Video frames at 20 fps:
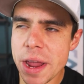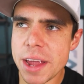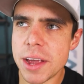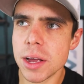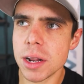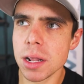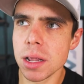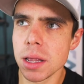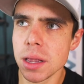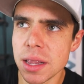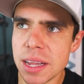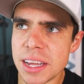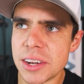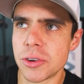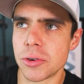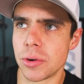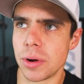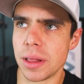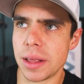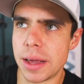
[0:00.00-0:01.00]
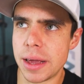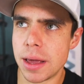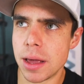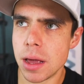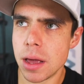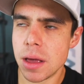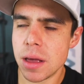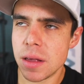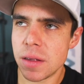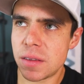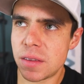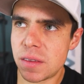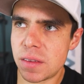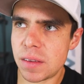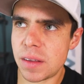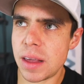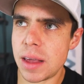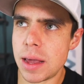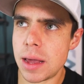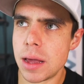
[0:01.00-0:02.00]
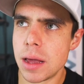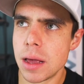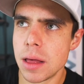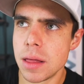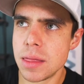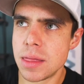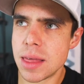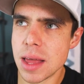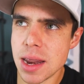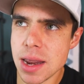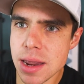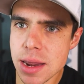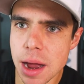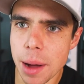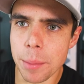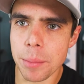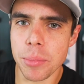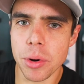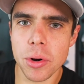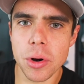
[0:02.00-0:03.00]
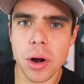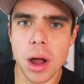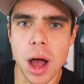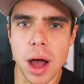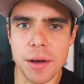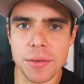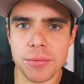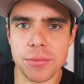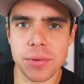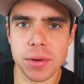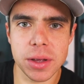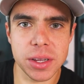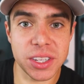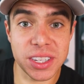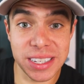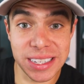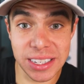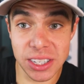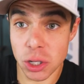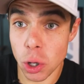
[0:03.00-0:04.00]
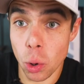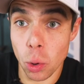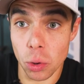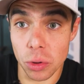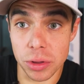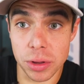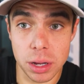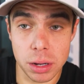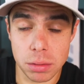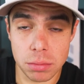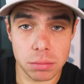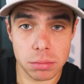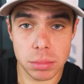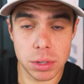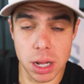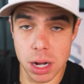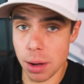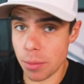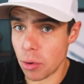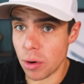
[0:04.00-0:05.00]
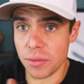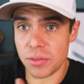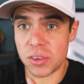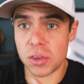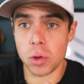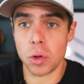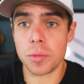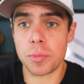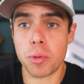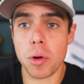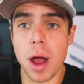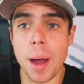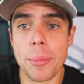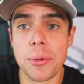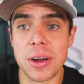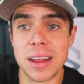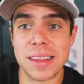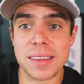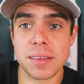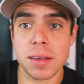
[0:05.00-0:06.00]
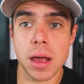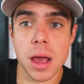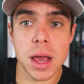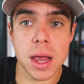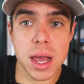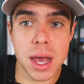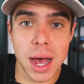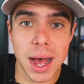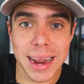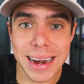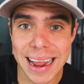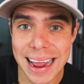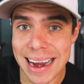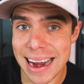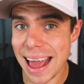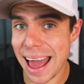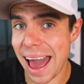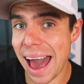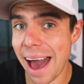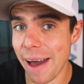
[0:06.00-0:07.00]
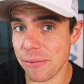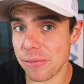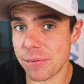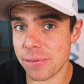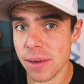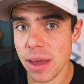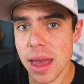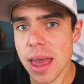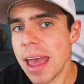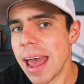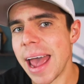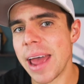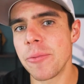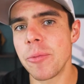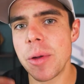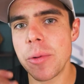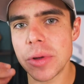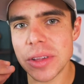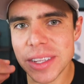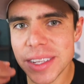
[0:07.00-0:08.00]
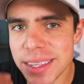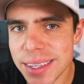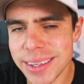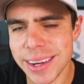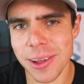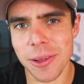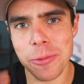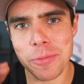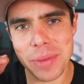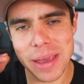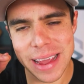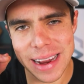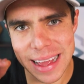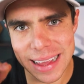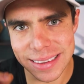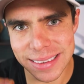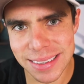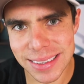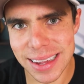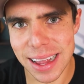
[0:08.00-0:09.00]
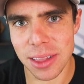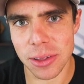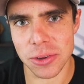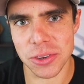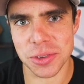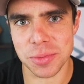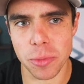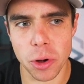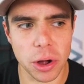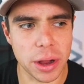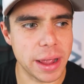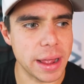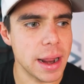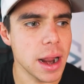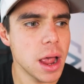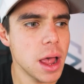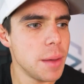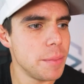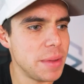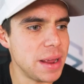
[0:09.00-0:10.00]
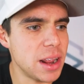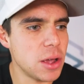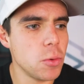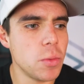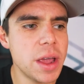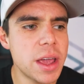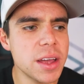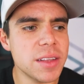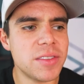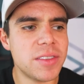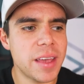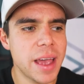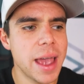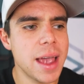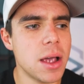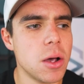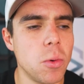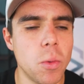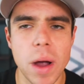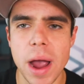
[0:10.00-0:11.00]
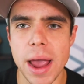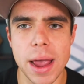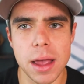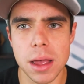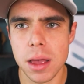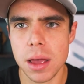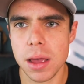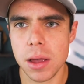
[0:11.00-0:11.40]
could literally see the number of sold properties cut in half, and we would still be in a seller's market. Meaning we could take away